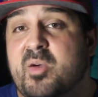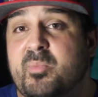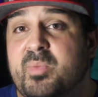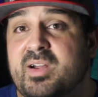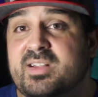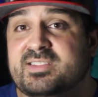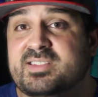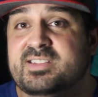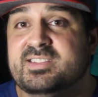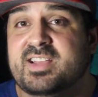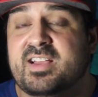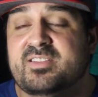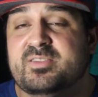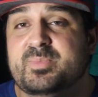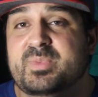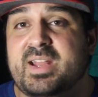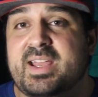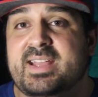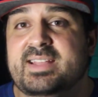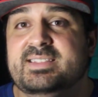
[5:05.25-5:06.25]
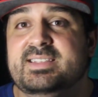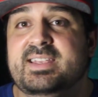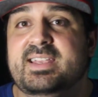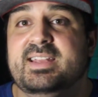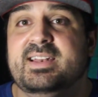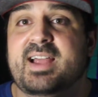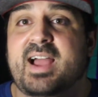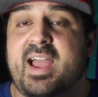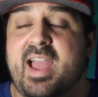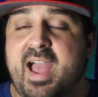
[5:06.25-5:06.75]
But since I've been
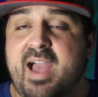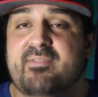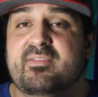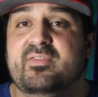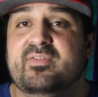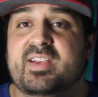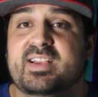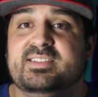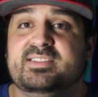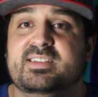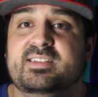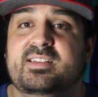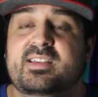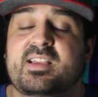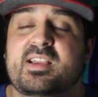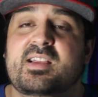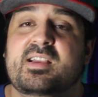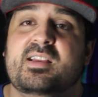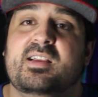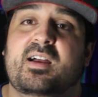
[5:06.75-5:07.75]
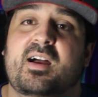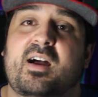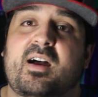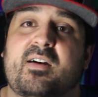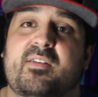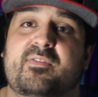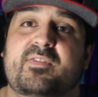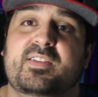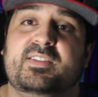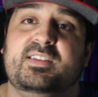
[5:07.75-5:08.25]
18, I have invested
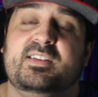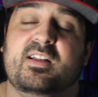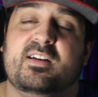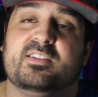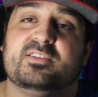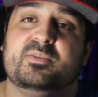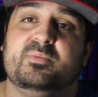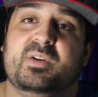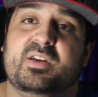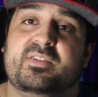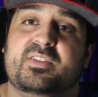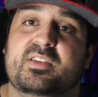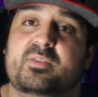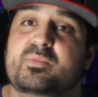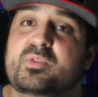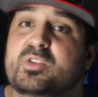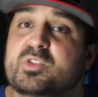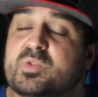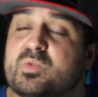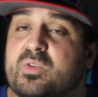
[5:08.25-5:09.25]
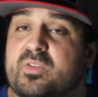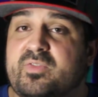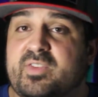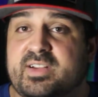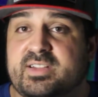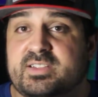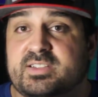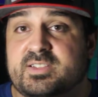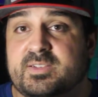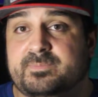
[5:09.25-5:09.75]
$50 a month in mutual
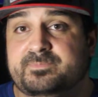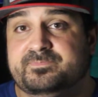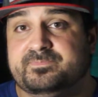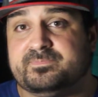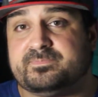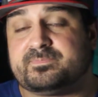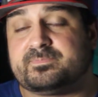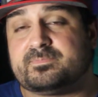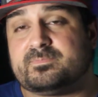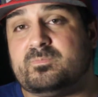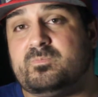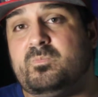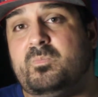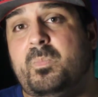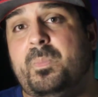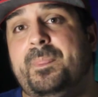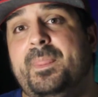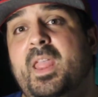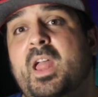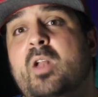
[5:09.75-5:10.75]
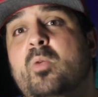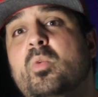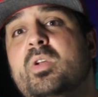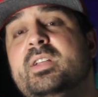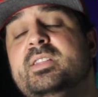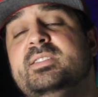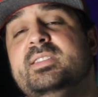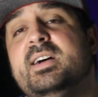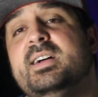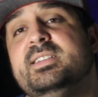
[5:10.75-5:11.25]
funds. And what
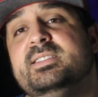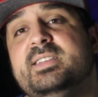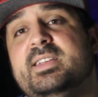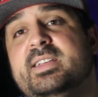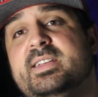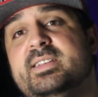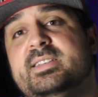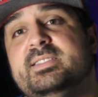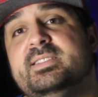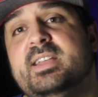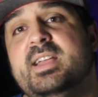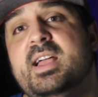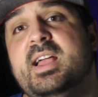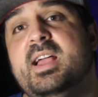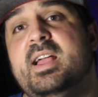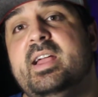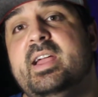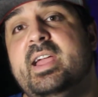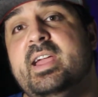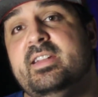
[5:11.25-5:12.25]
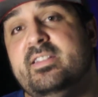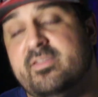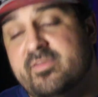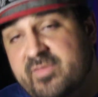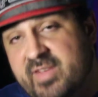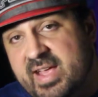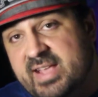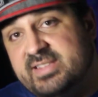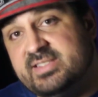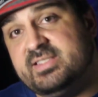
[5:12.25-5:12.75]
it does is it
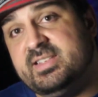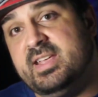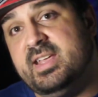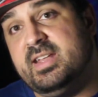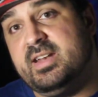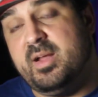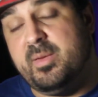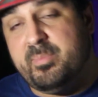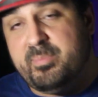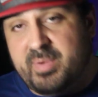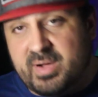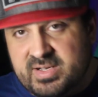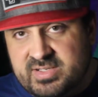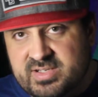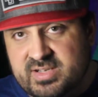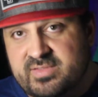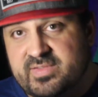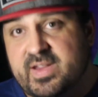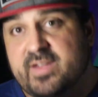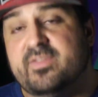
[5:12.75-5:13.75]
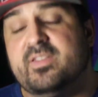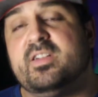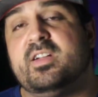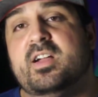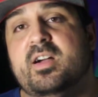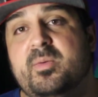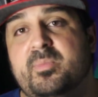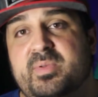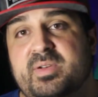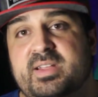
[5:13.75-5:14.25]
invests in a bunch of different
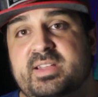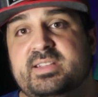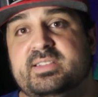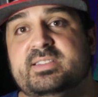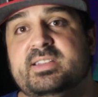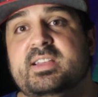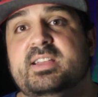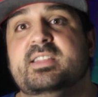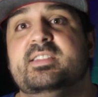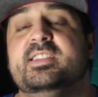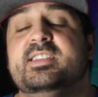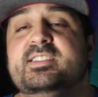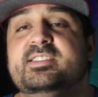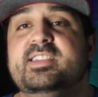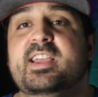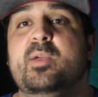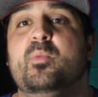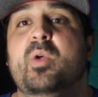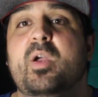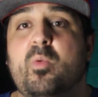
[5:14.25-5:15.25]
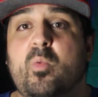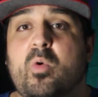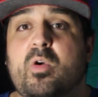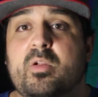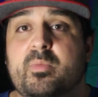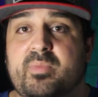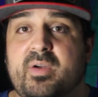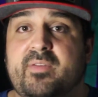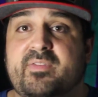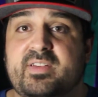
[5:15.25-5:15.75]
companies the same way
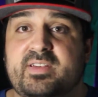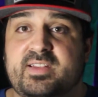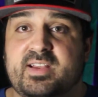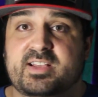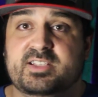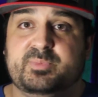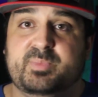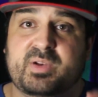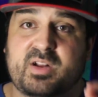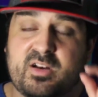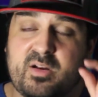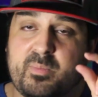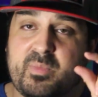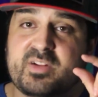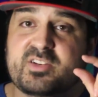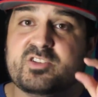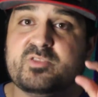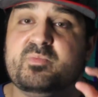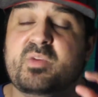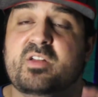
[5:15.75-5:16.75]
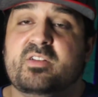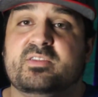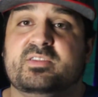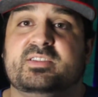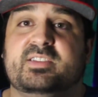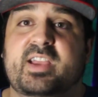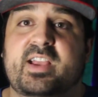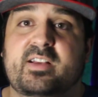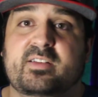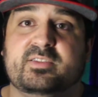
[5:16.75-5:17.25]
Warren Buffett does, but on a much smaller
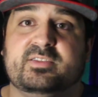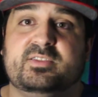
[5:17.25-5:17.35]
scale.